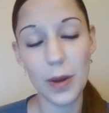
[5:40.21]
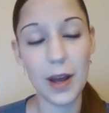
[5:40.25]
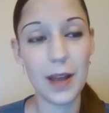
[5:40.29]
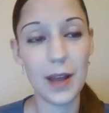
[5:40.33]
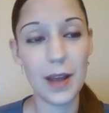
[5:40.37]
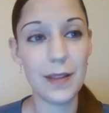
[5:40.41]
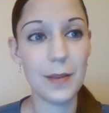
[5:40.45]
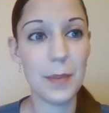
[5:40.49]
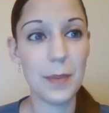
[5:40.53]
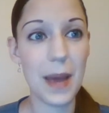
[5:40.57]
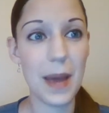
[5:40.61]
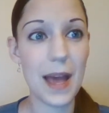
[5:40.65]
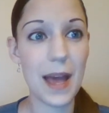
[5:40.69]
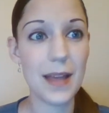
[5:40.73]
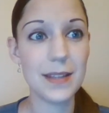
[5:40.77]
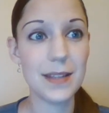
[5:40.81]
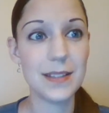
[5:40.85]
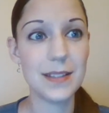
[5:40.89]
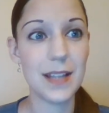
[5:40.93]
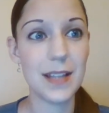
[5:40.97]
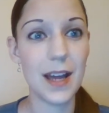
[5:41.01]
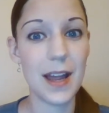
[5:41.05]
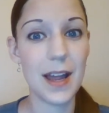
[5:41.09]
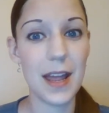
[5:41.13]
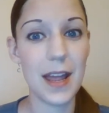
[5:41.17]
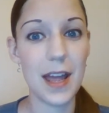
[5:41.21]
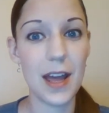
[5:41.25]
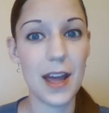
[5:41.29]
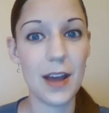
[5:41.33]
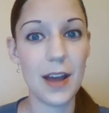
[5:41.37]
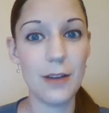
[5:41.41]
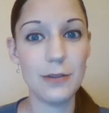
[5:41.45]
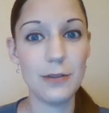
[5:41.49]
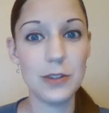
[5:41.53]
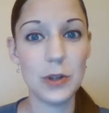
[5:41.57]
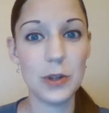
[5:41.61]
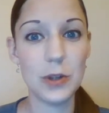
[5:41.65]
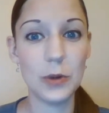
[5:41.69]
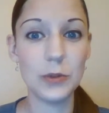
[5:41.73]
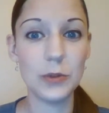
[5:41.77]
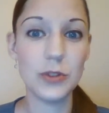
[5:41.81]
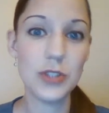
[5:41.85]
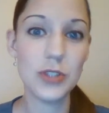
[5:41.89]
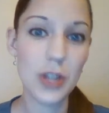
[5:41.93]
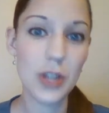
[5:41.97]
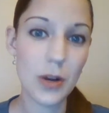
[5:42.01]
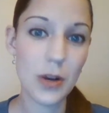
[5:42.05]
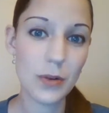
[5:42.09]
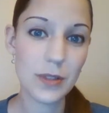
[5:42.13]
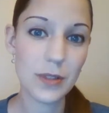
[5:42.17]
In the past, I have told
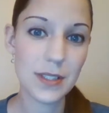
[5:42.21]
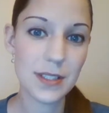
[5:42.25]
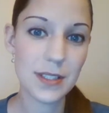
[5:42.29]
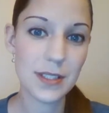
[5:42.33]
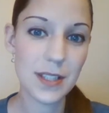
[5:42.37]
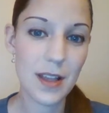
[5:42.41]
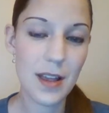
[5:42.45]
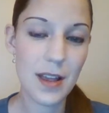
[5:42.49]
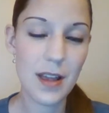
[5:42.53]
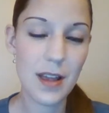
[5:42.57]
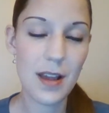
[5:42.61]
jokes.